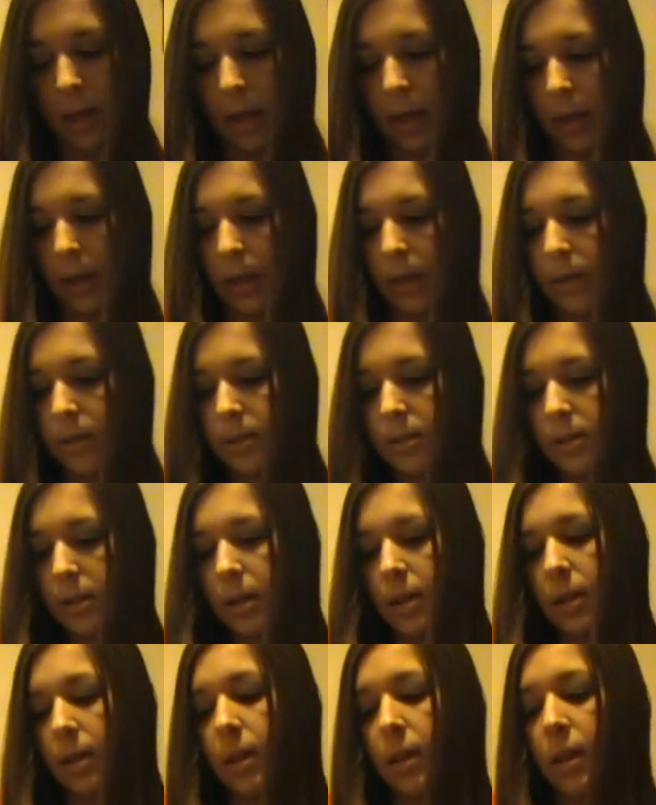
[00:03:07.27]
And
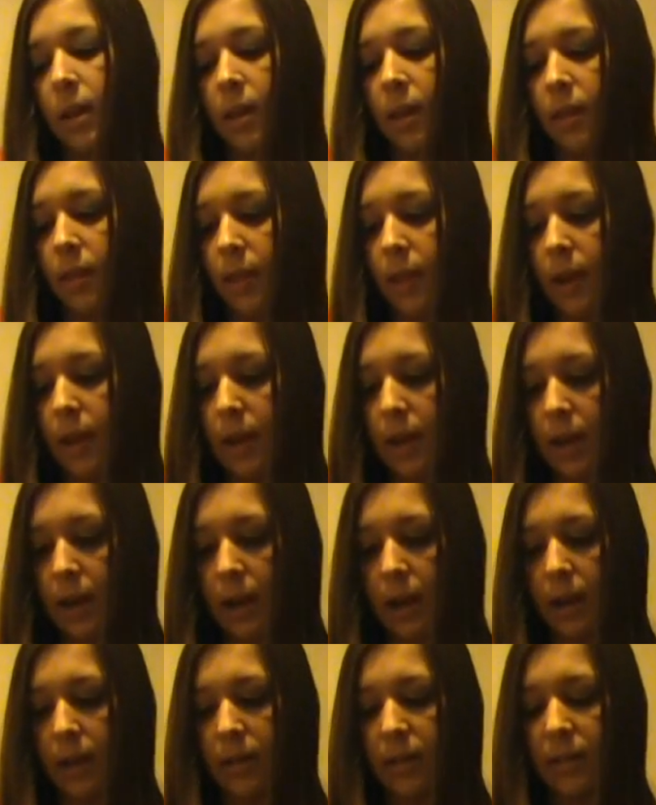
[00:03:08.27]
then I
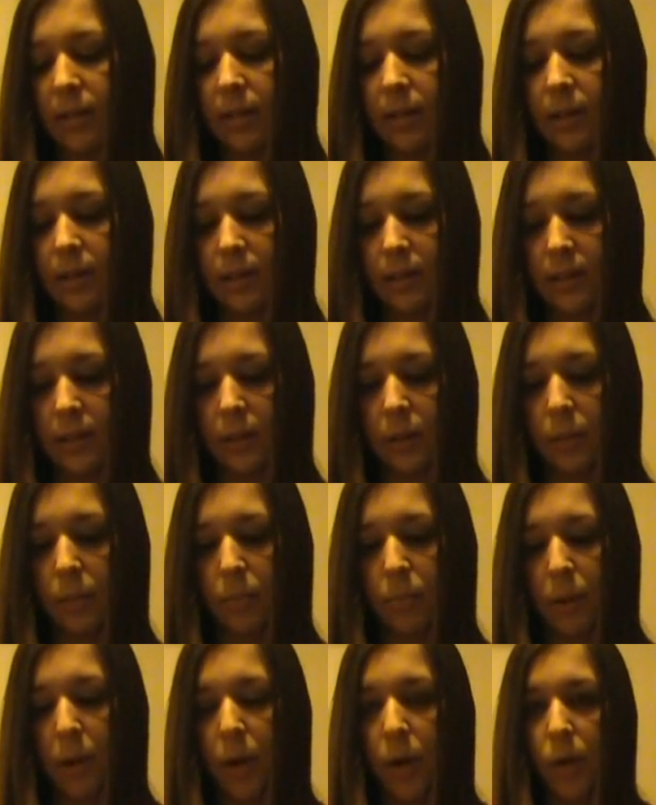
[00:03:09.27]
got these little
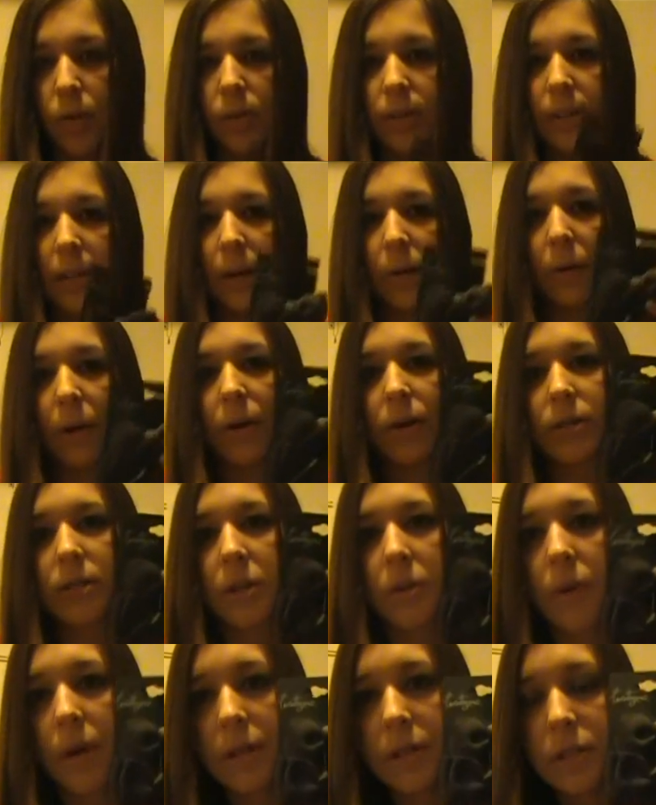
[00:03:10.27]
bows that were
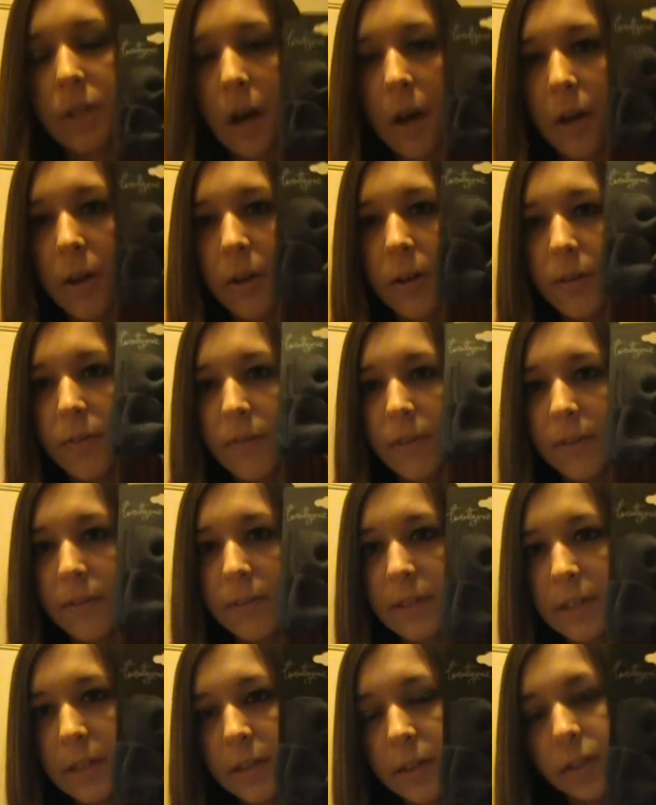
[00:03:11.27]
also a dollar
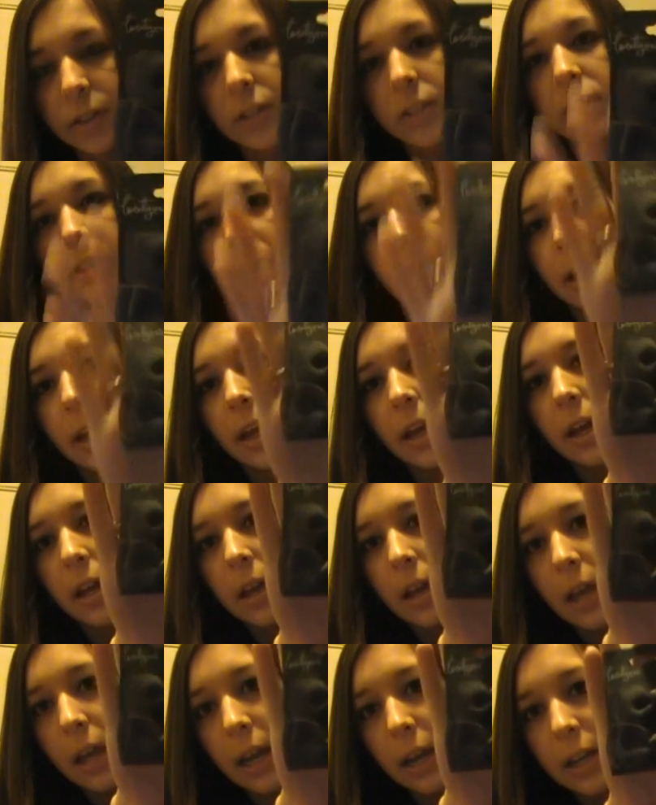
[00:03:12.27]
fifty. They're just like
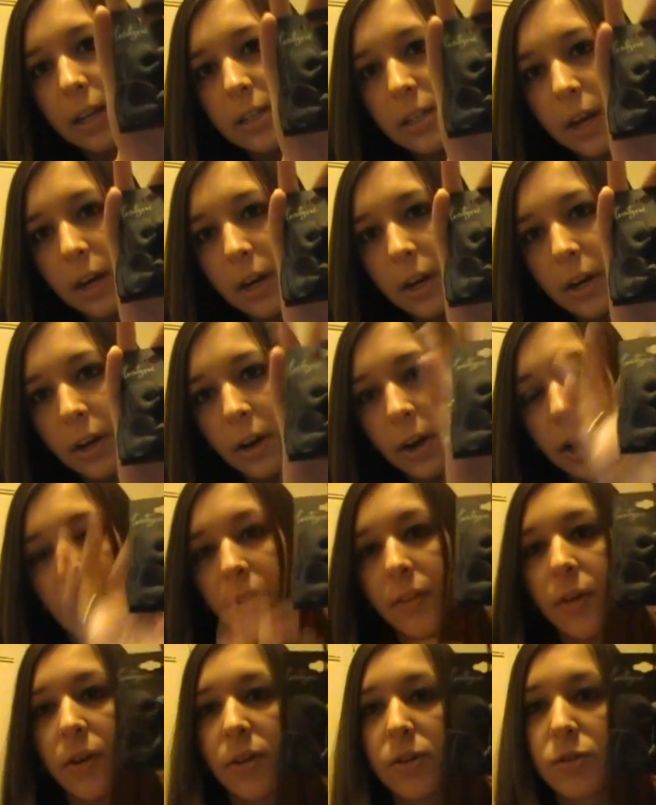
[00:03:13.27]
kind of dark gray.
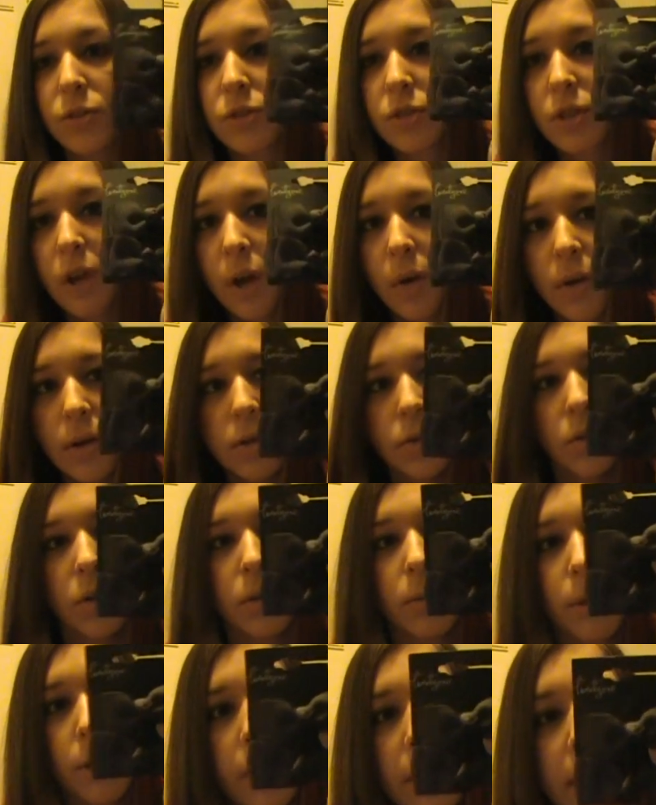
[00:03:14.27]
They're so
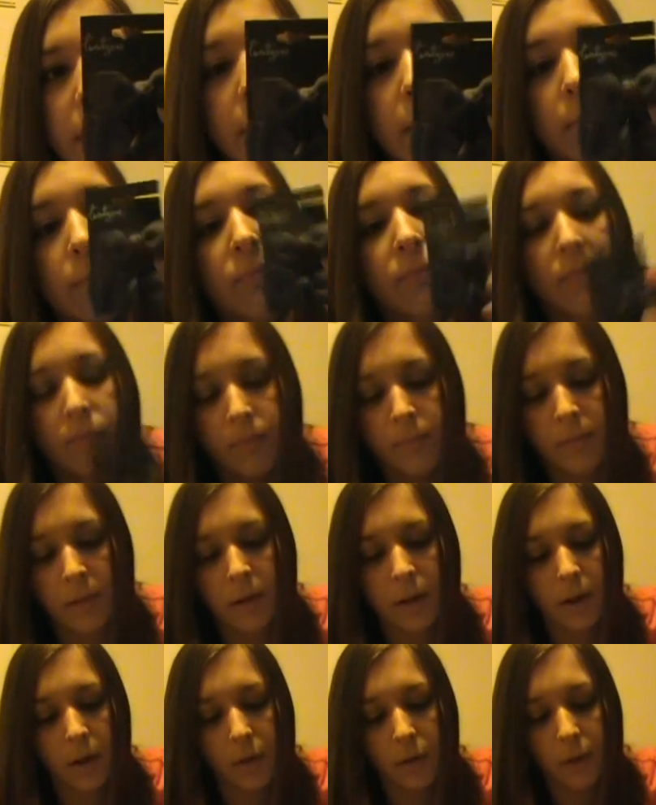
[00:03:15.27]
adorable in,
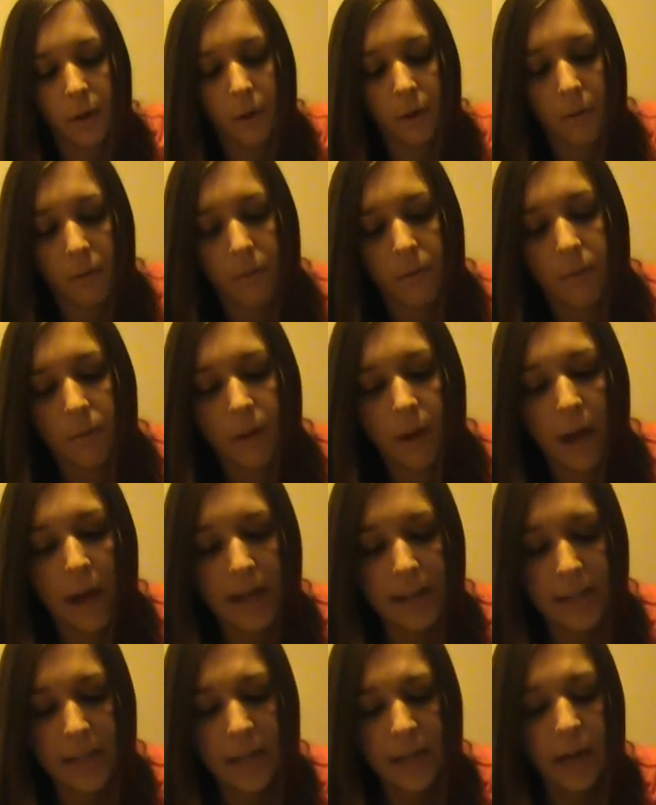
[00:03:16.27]
although I
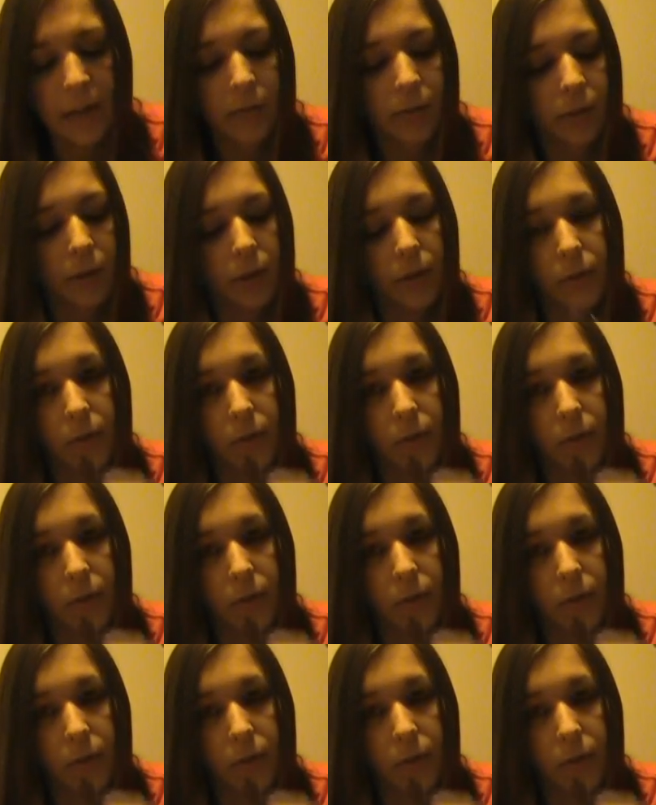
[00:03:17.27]
think I really